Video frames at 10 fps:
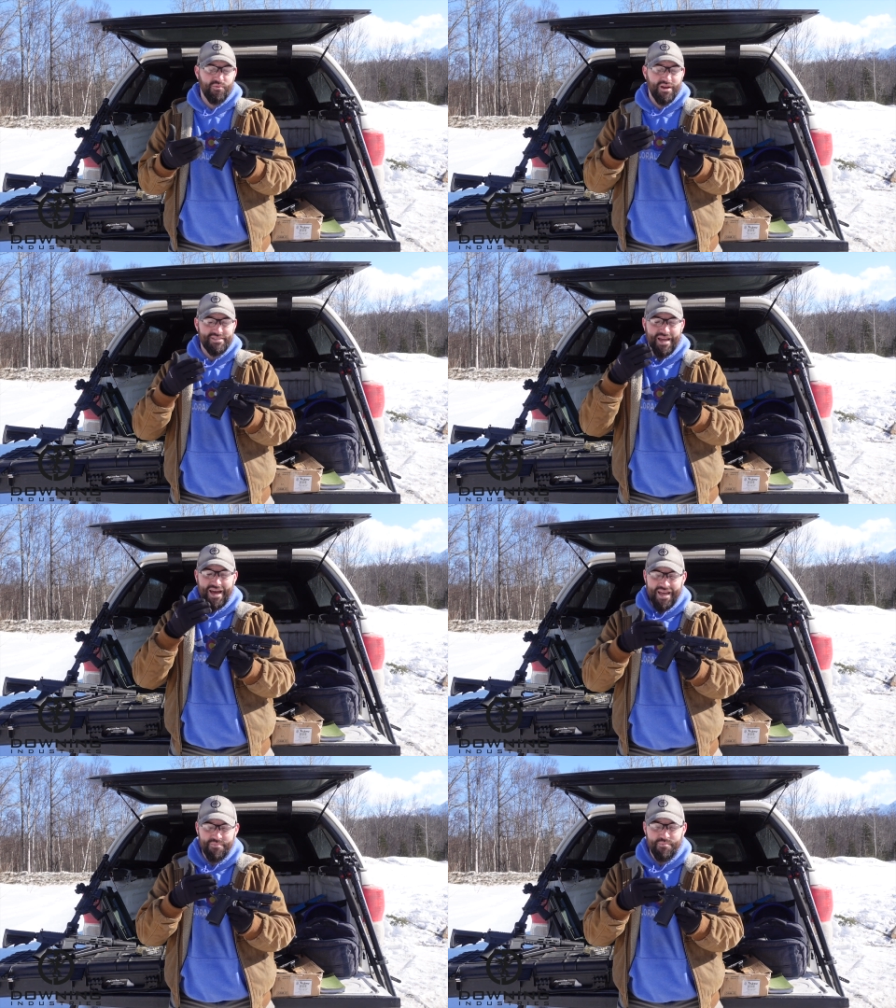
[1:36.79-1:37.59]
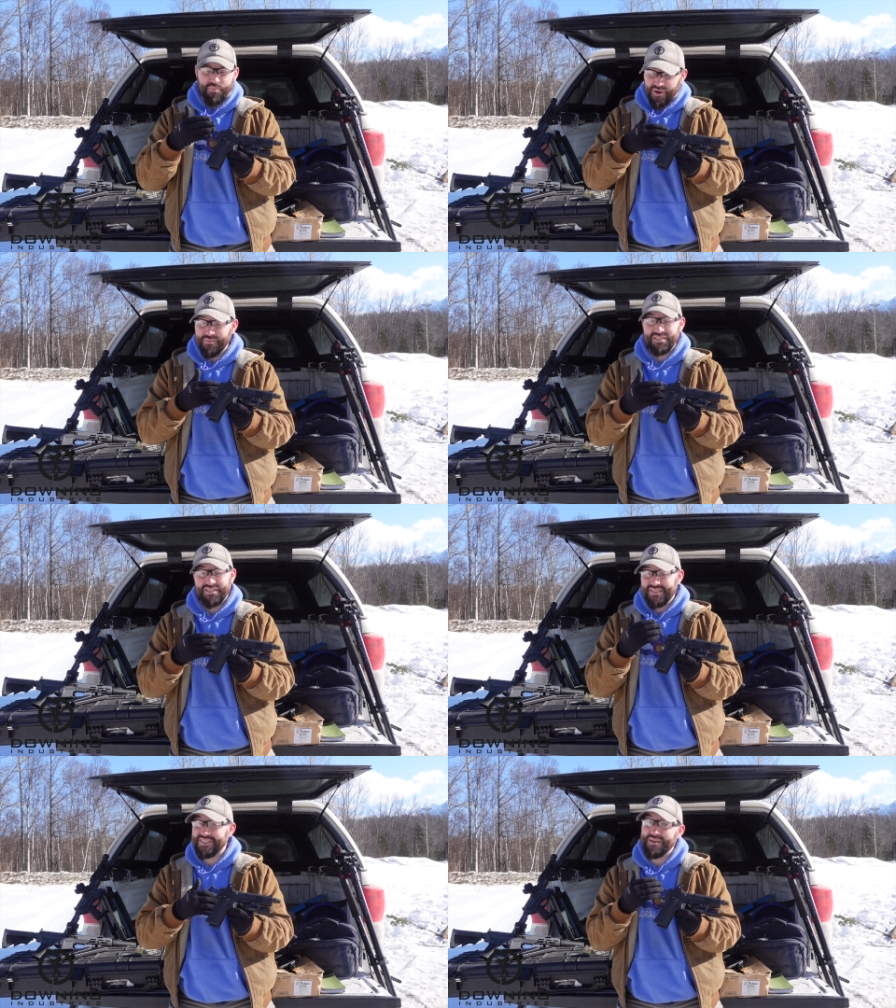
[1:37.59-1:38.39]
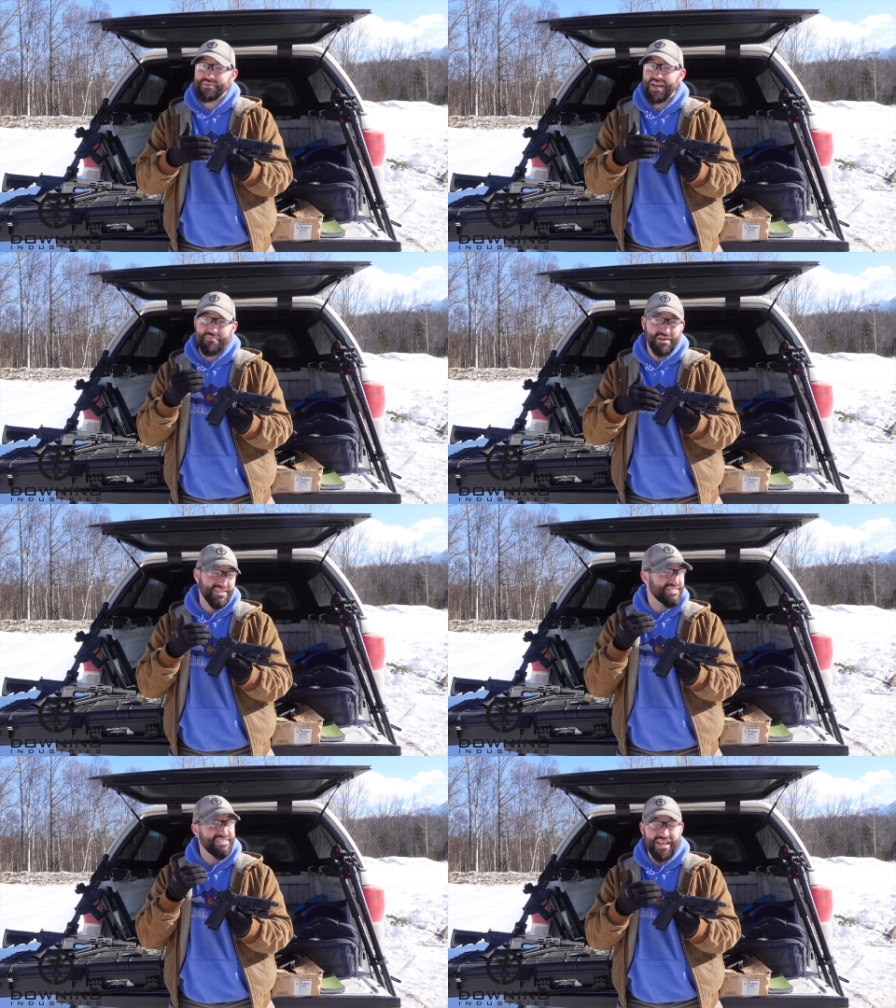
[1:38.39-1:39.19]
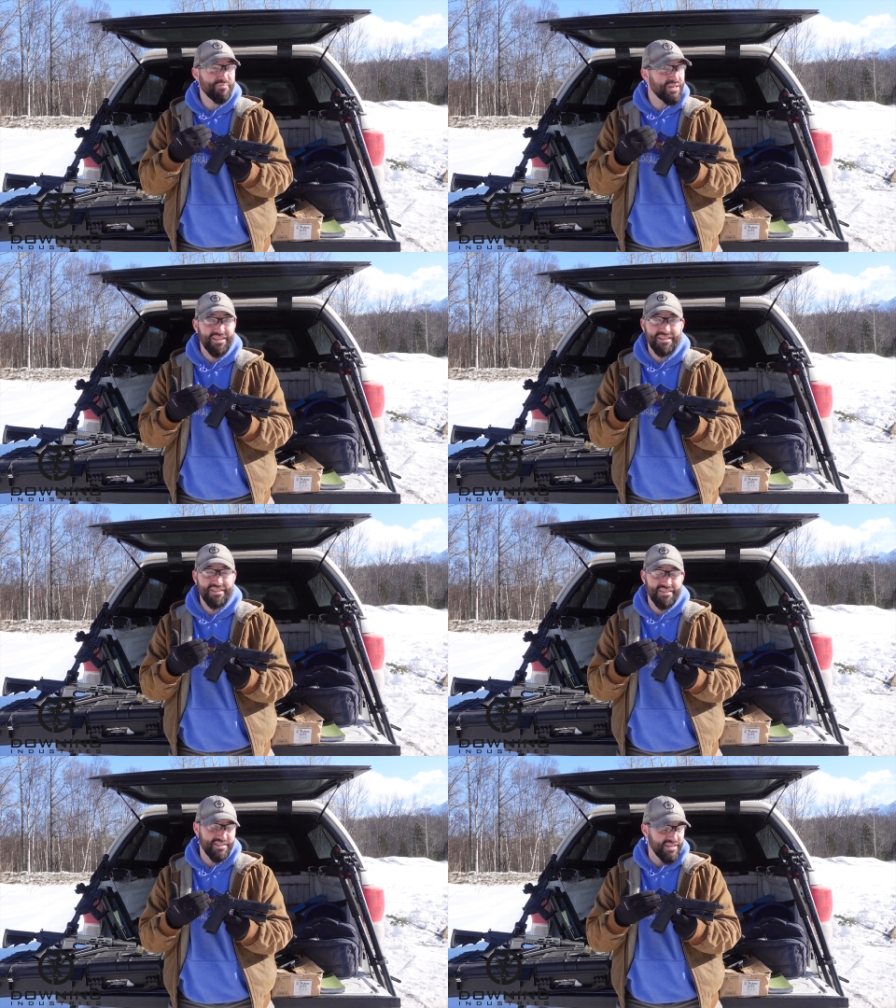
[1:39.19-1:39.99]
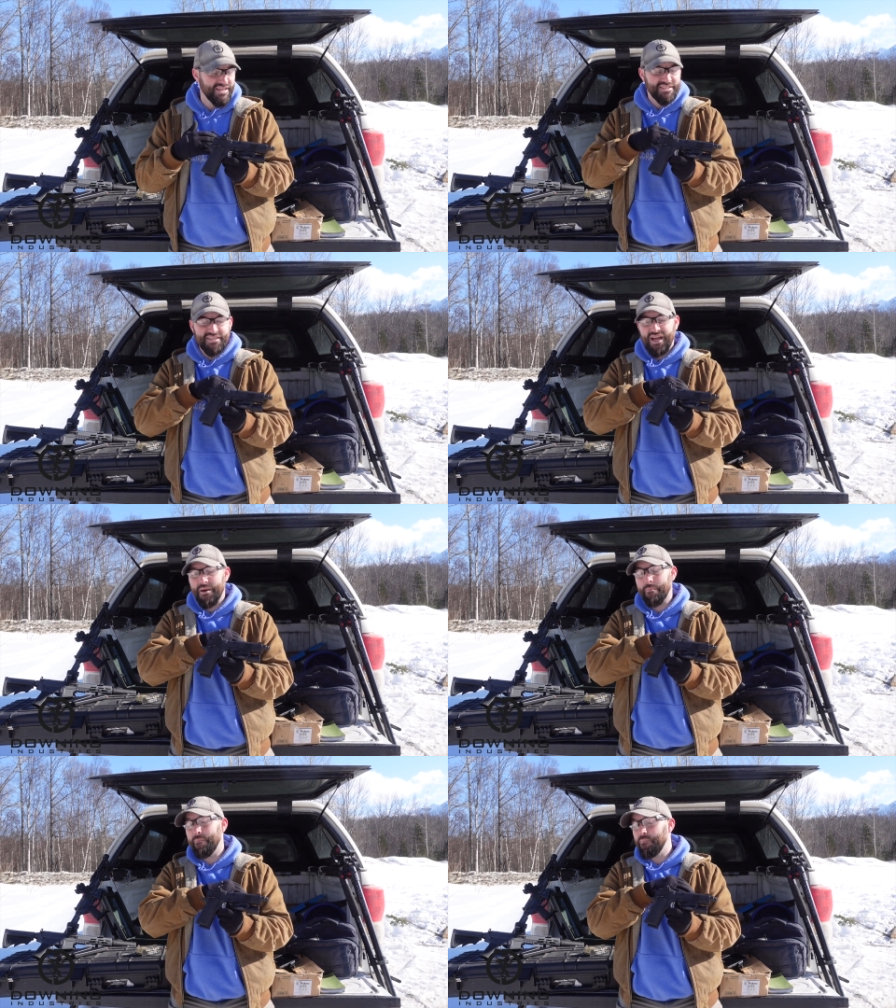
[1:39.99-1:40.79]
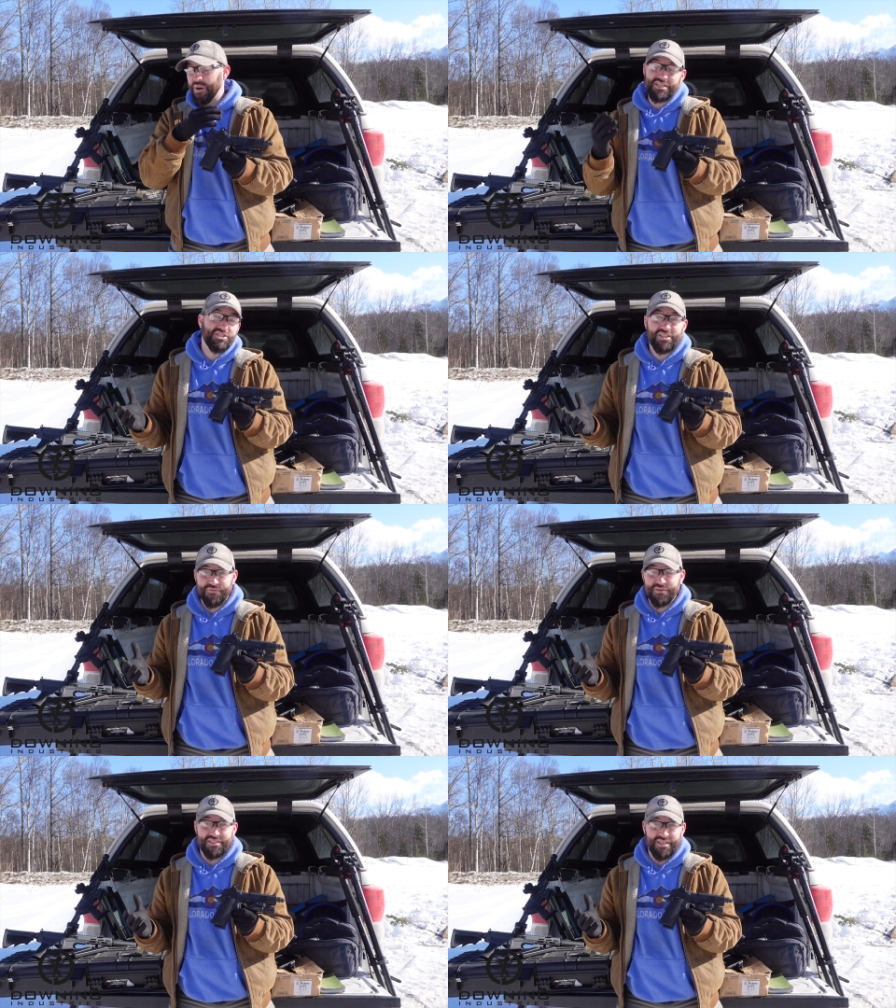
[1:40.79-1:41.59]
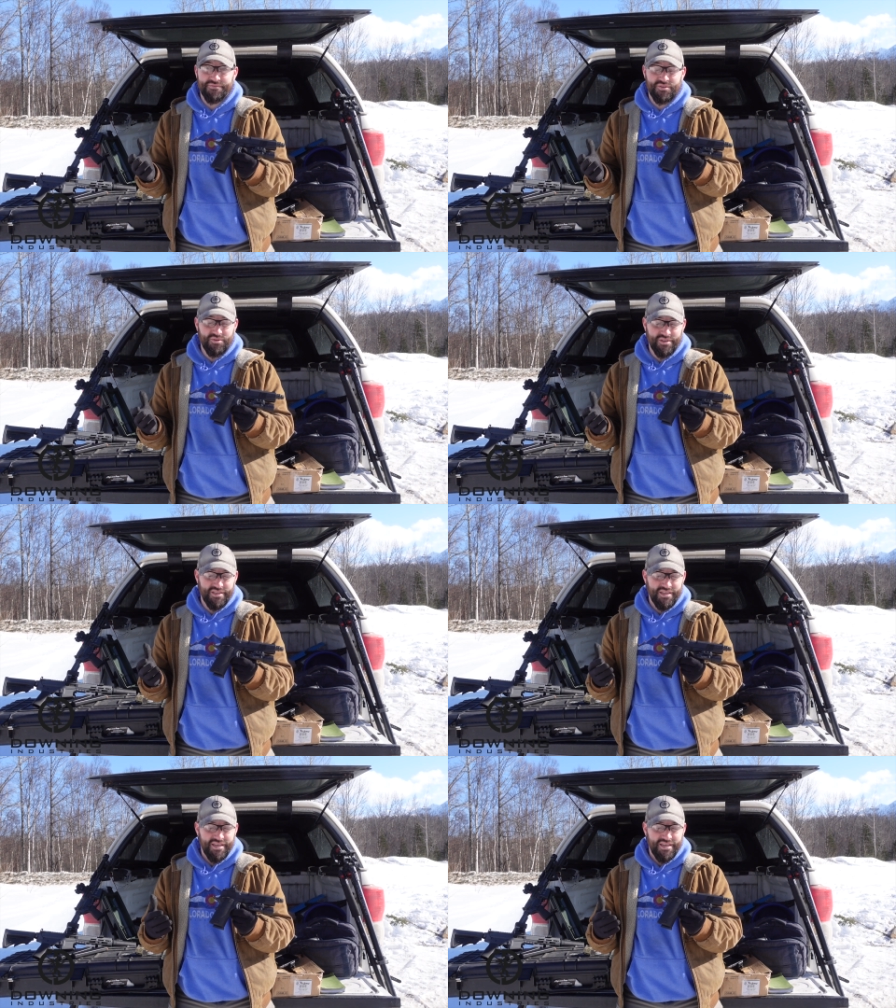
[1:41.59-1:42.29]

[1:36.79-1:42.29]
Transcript: Whereas I pretty much at the same time bought the same gun he did, did a bunch of different stuff to it,